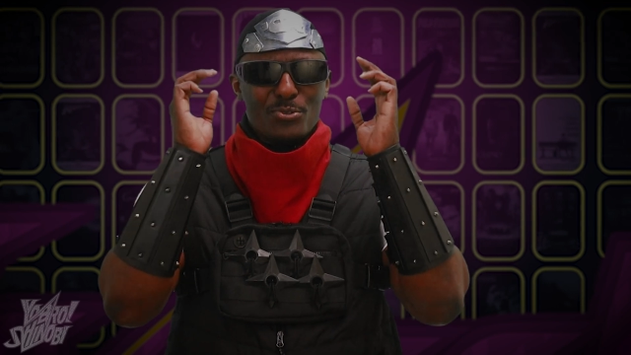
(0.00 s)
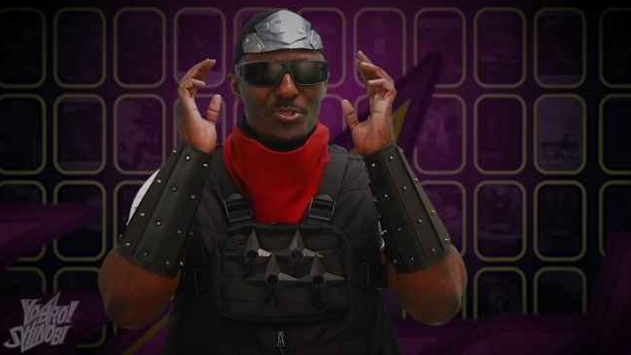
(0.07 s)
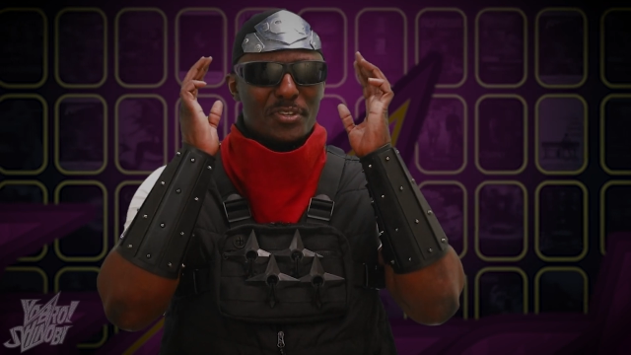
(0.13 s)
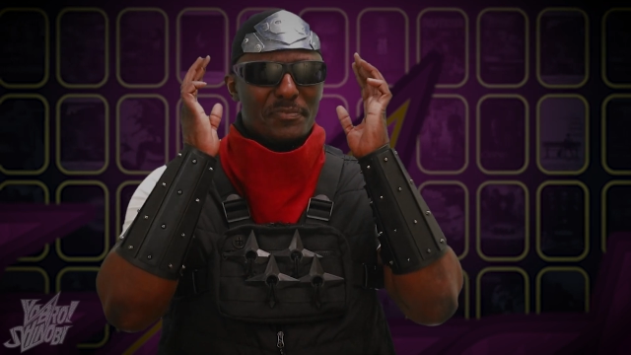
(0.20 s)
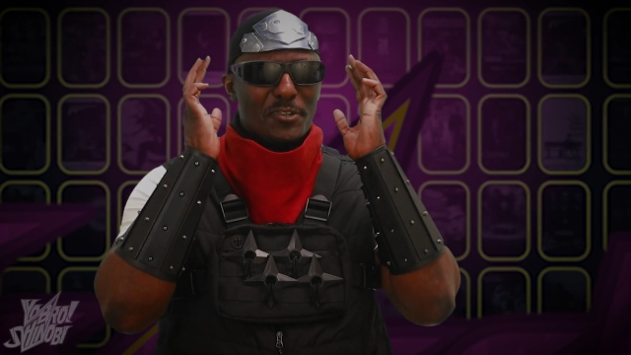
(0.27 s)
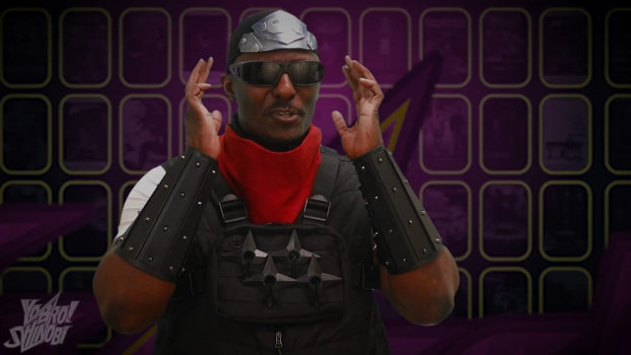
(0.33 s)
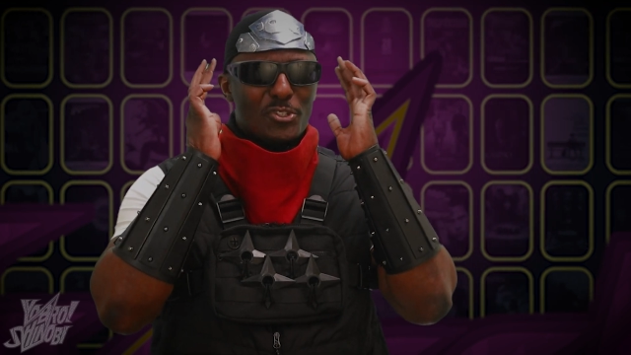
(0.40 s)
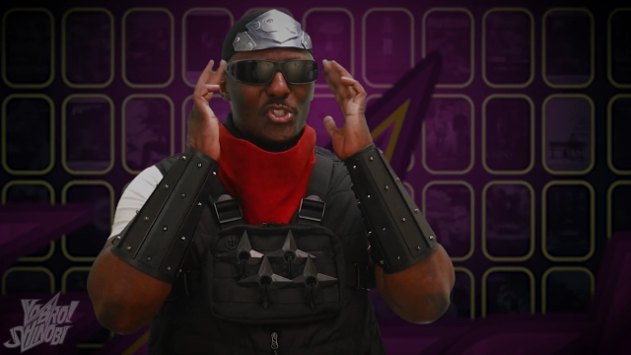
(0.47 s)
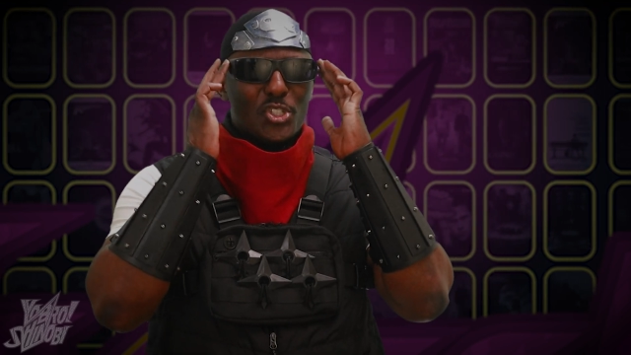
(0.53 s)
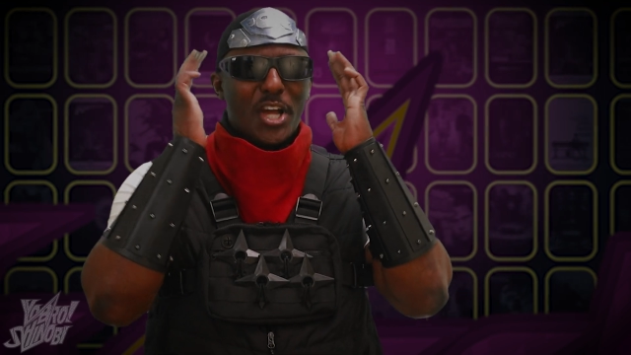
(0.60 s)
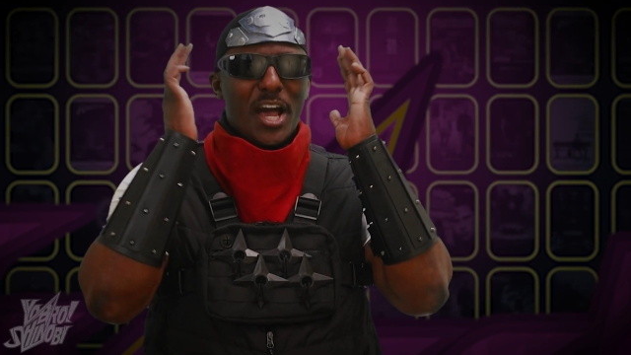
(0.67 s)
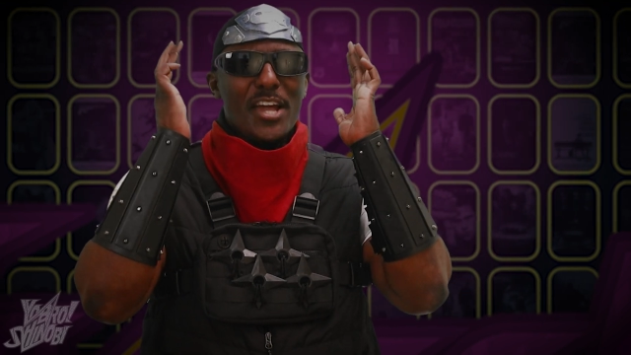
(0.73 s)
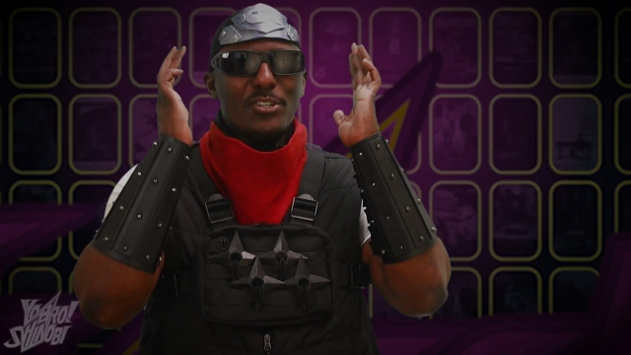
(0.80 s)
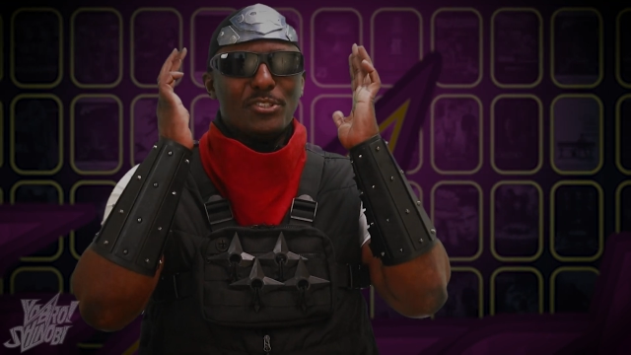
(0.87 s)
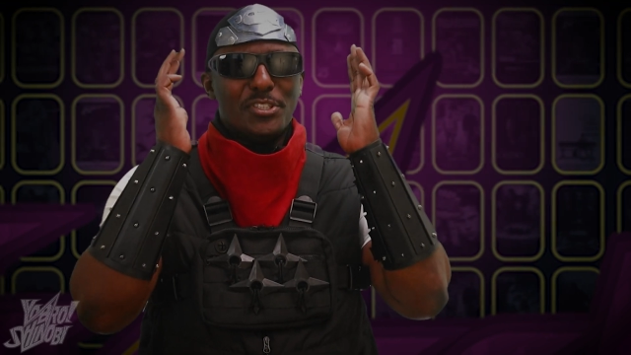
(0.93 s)
of your
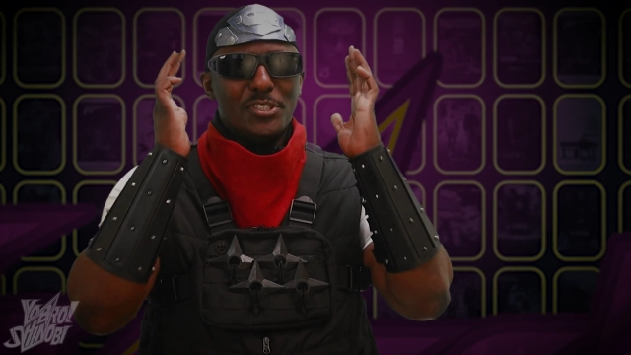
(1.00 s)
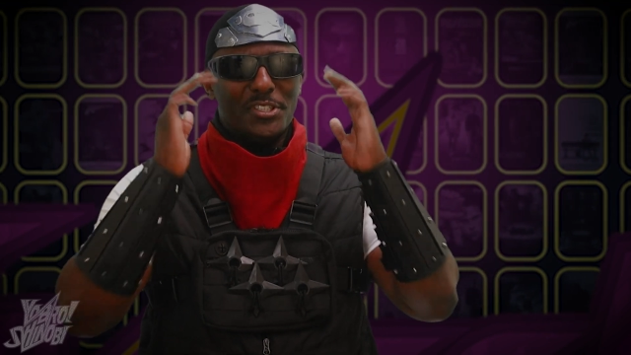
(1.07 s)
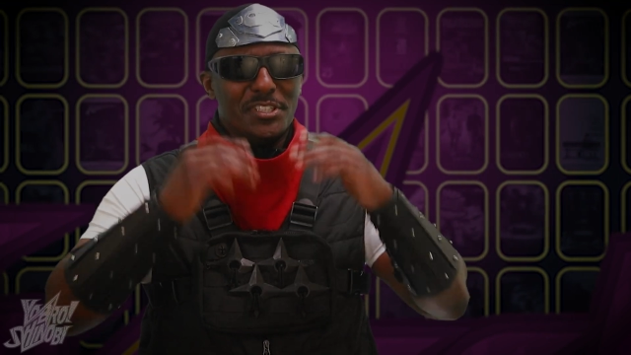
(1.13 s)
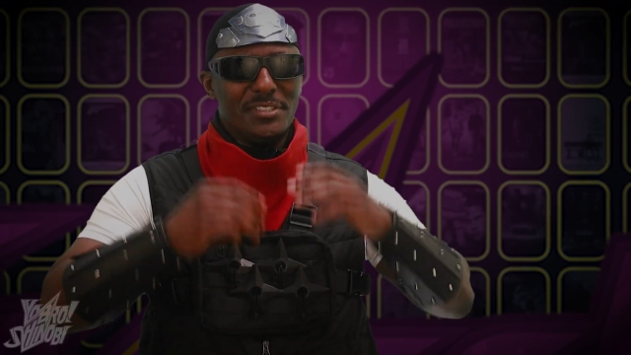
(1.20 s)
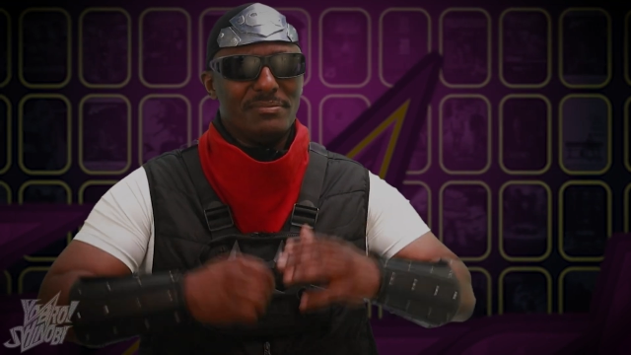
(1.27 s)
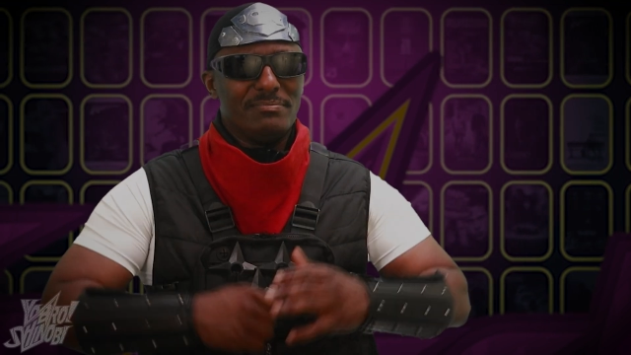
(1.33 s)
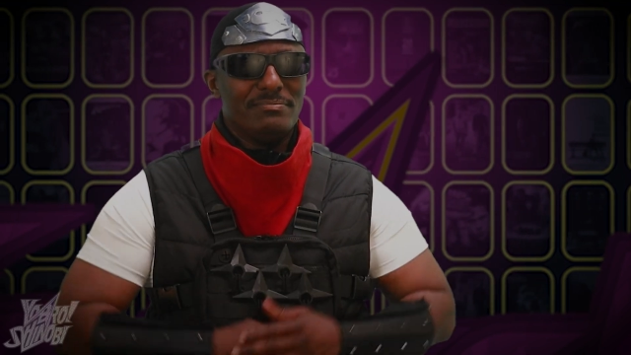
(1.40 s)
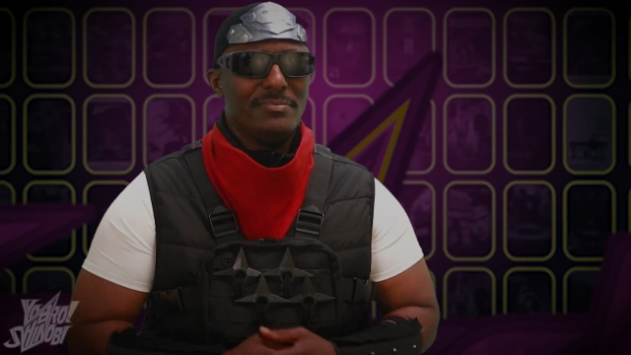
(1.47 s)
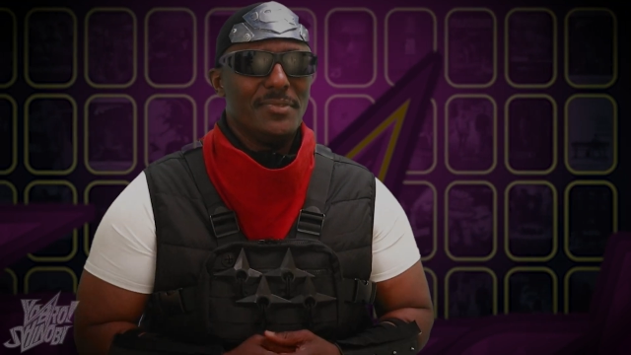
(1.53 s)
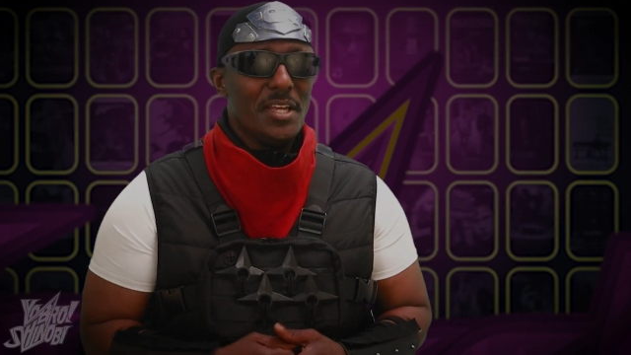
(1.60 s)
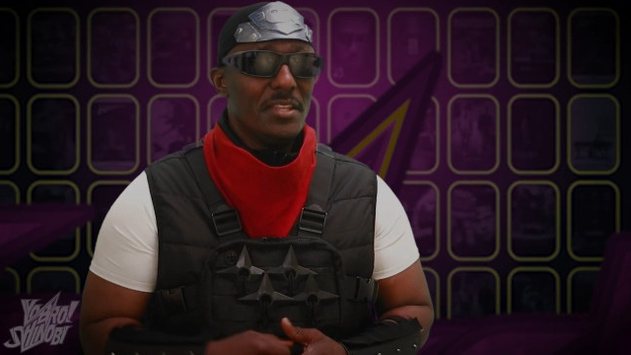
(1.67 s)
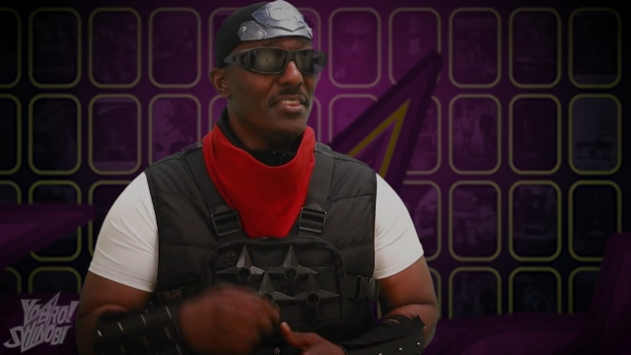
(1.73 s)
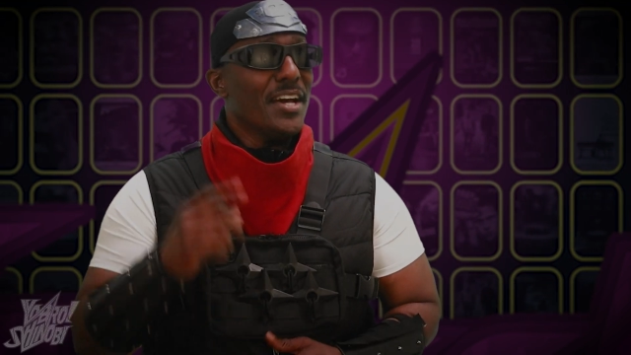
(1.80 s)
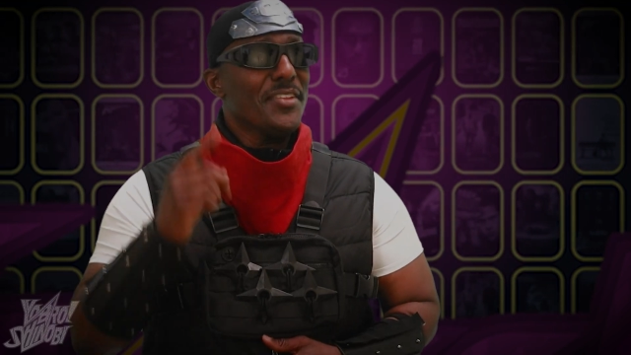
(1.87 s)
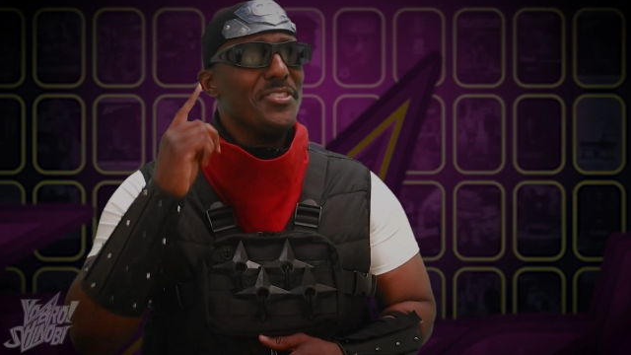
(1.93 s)
childhood. Not